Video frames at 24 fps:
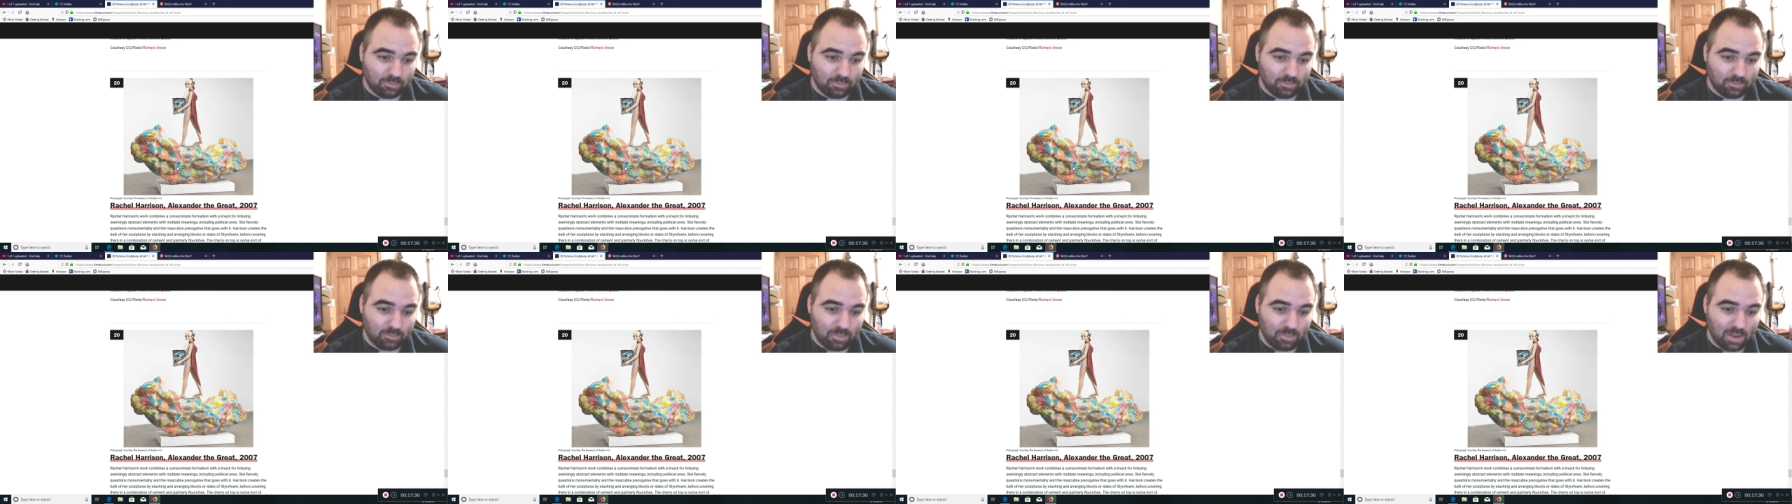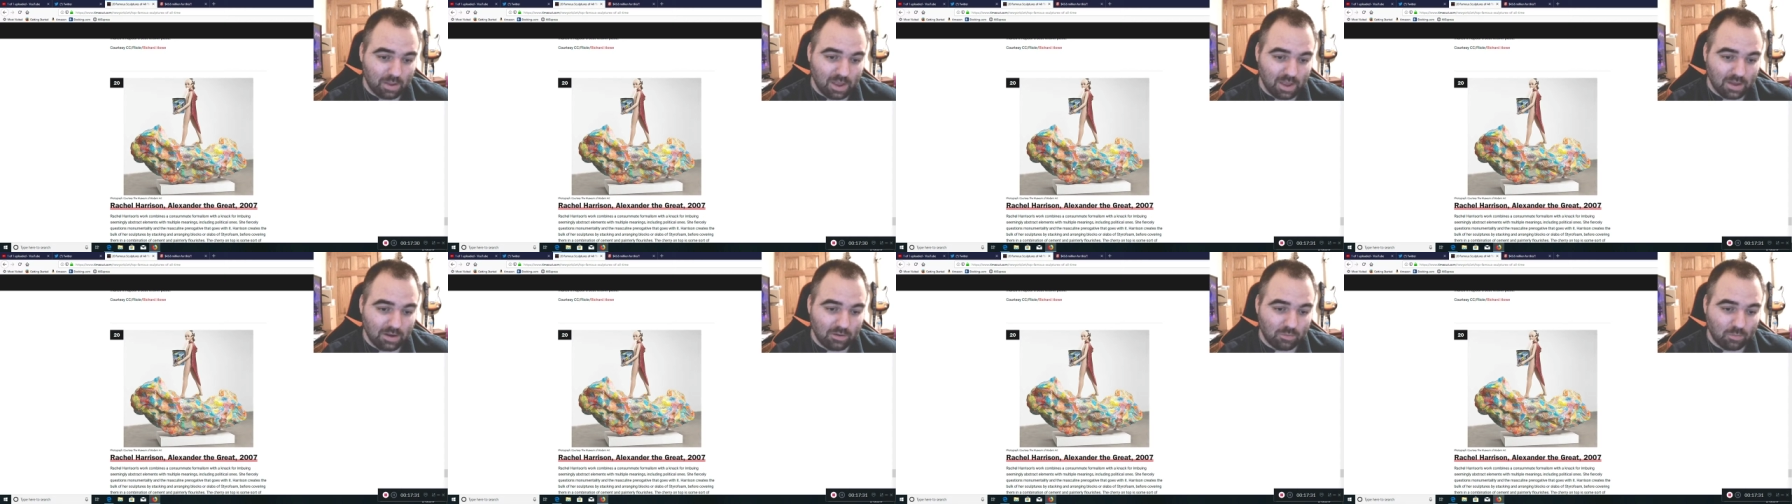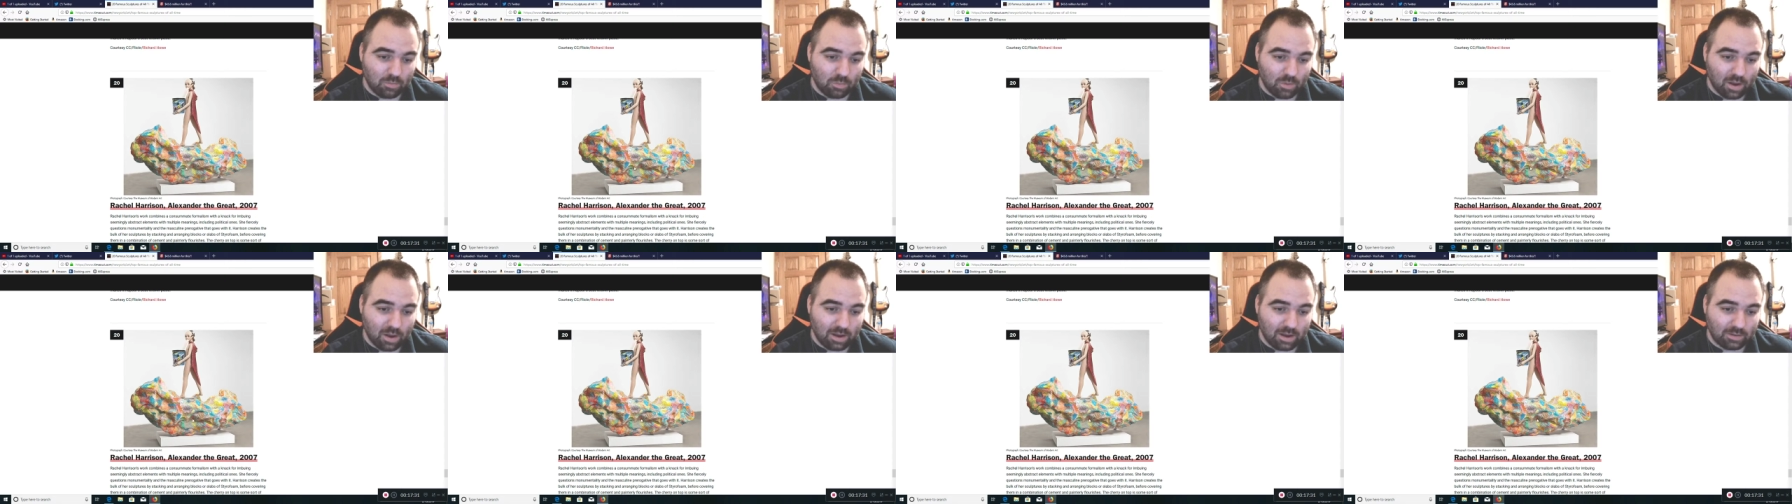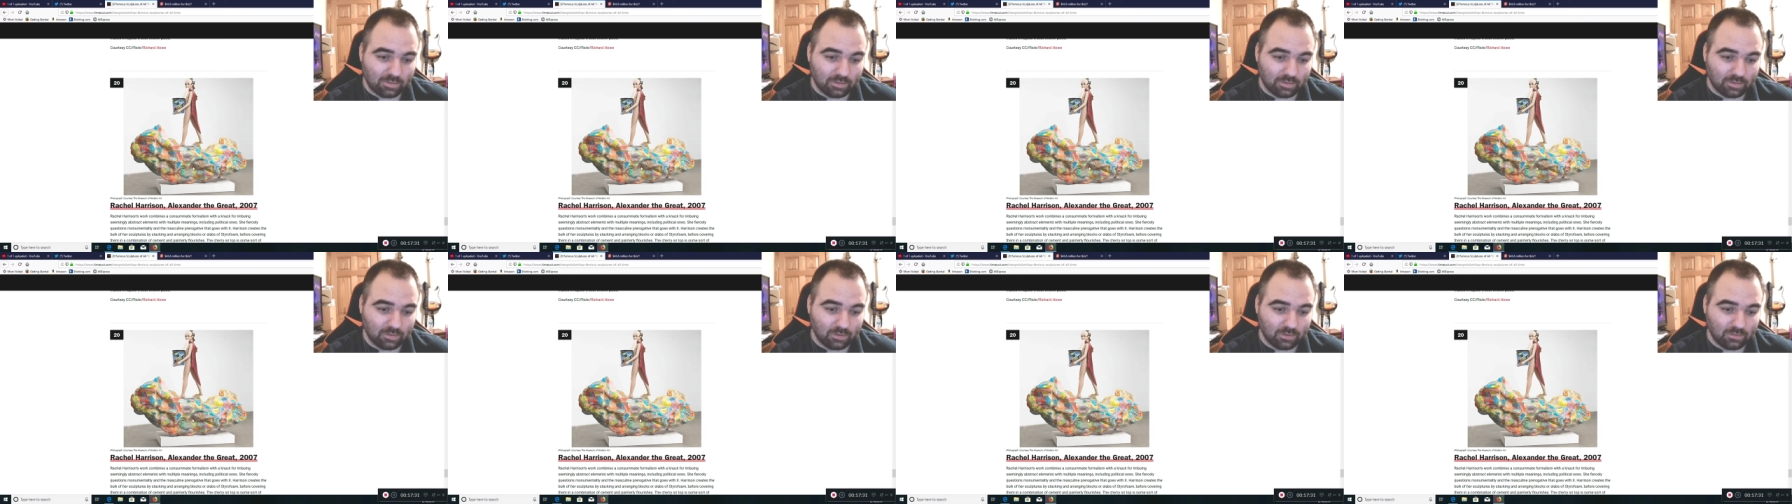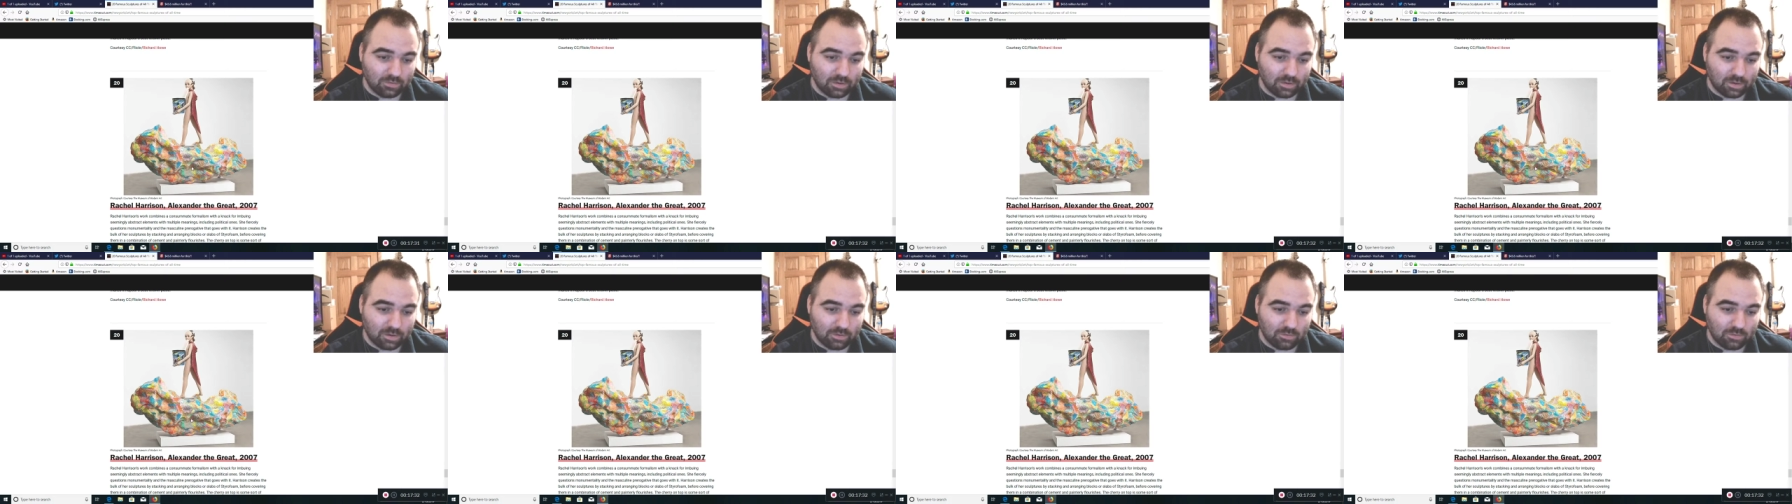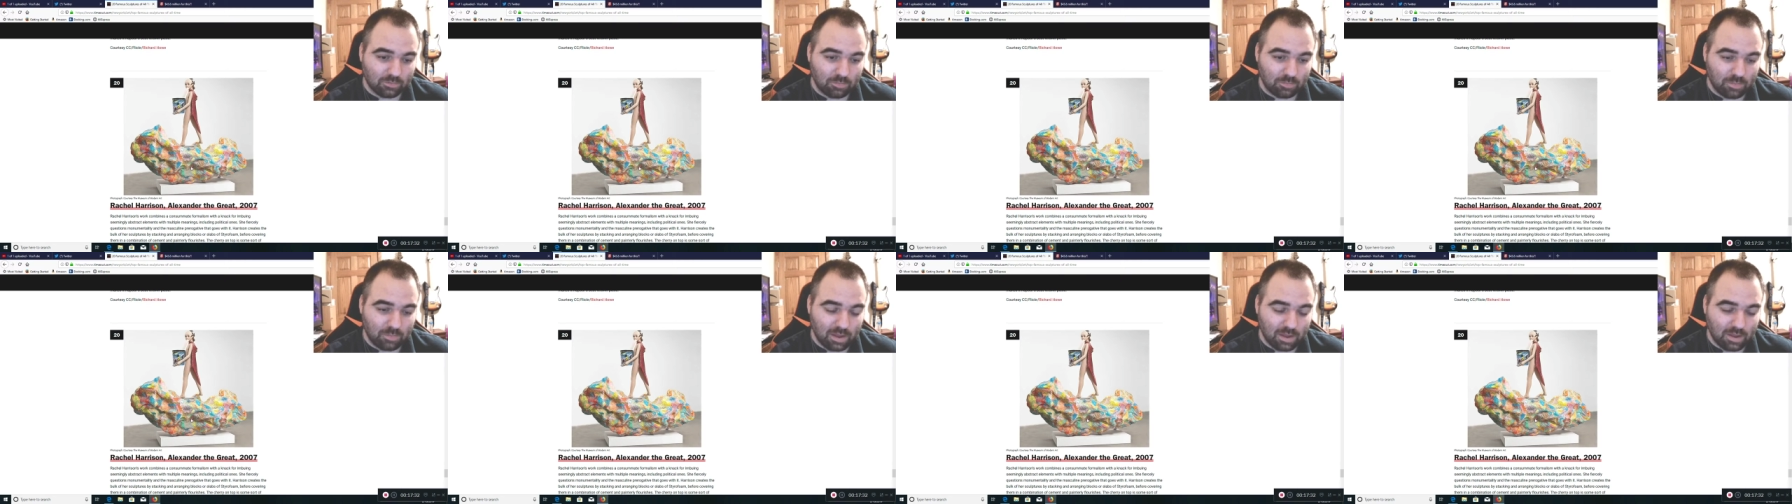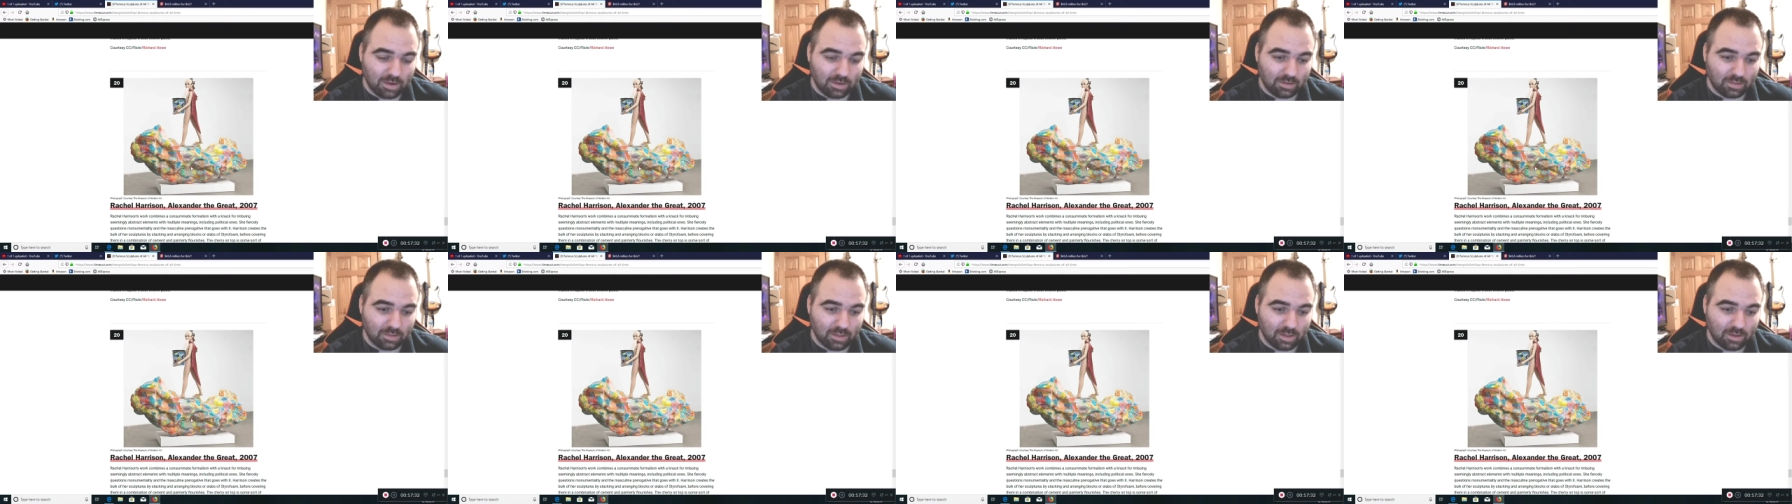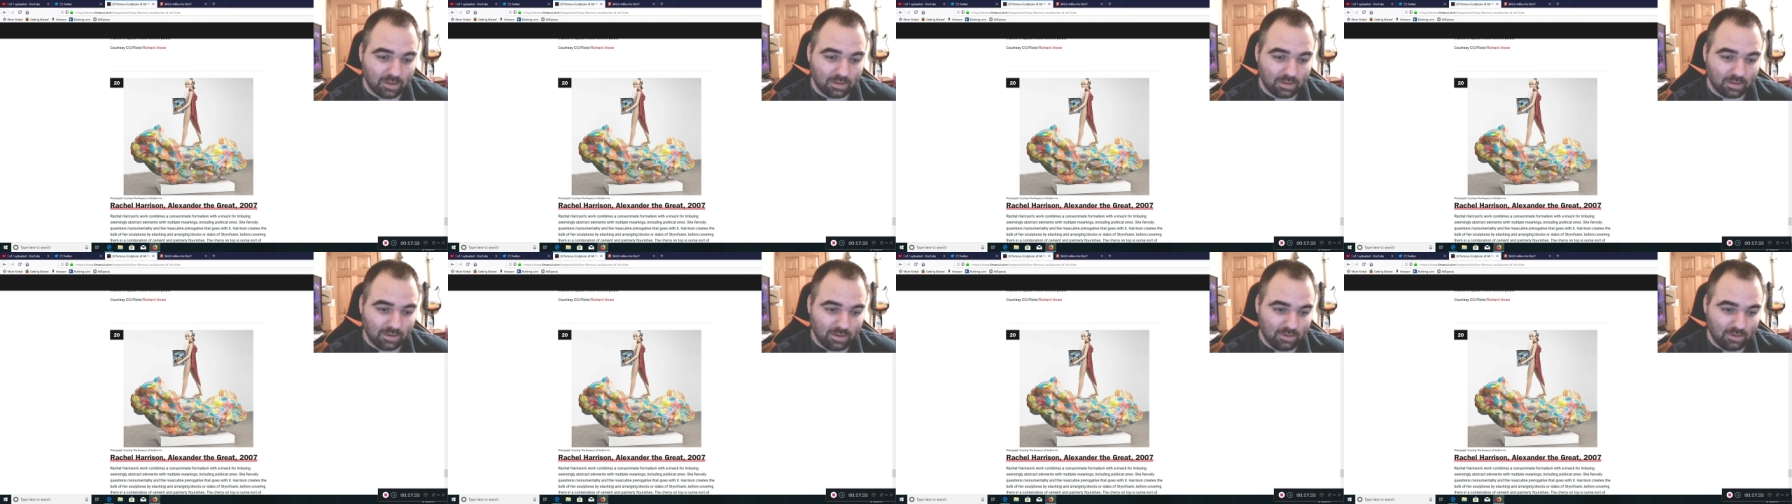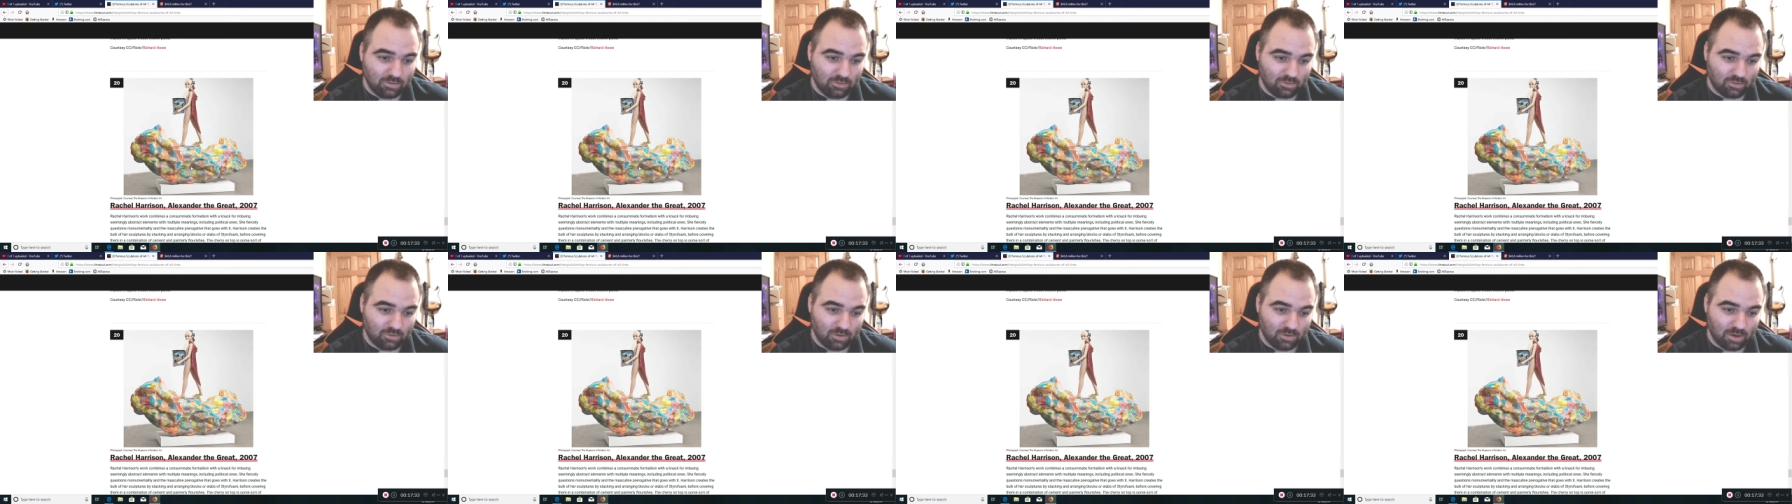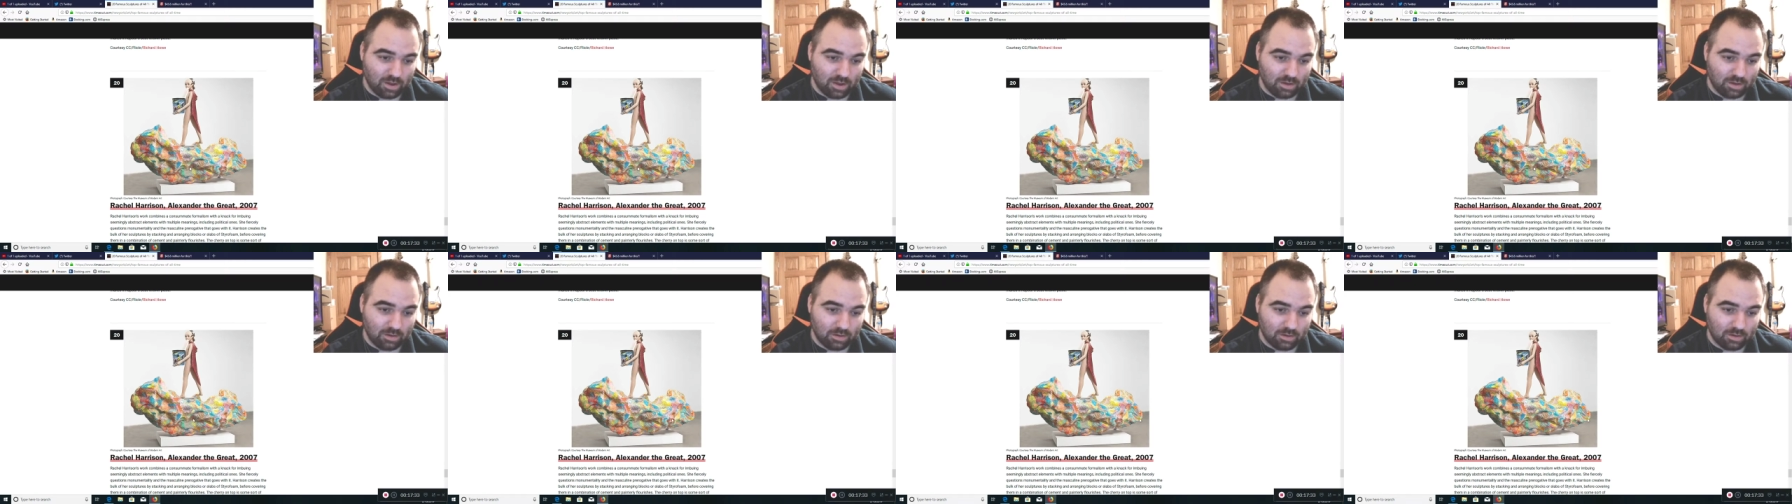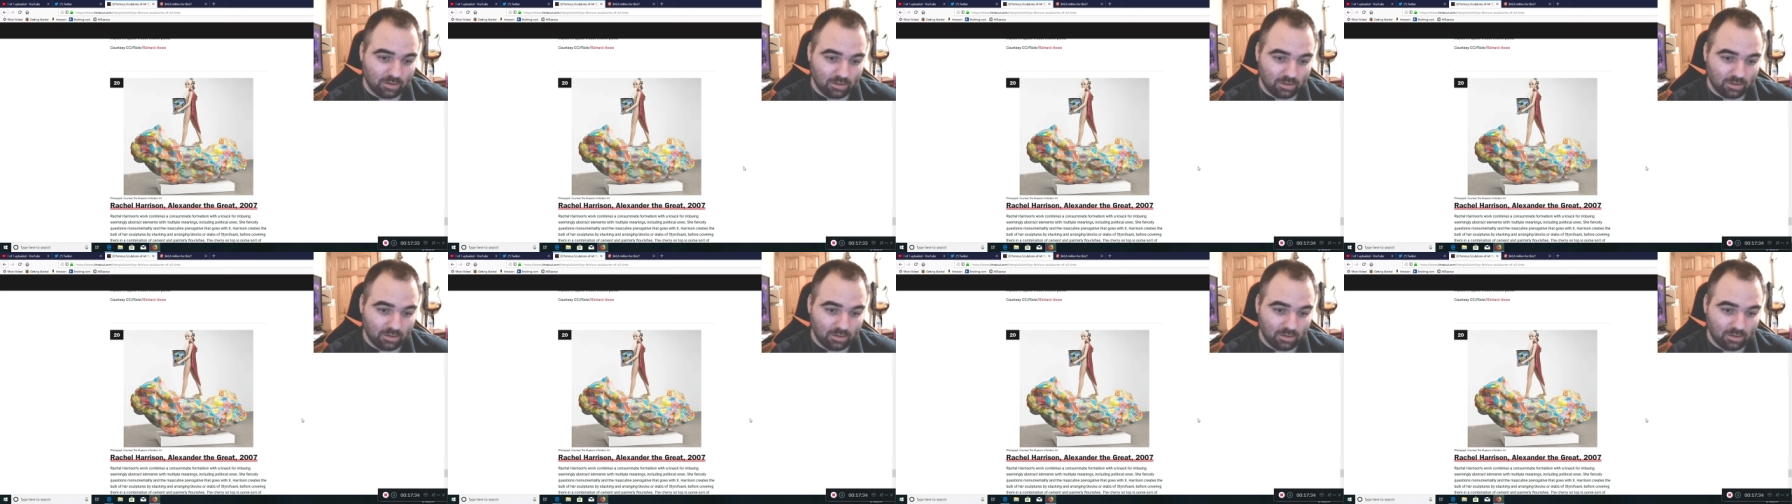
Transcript: painted rock that looks like it's painted like an Easter egg.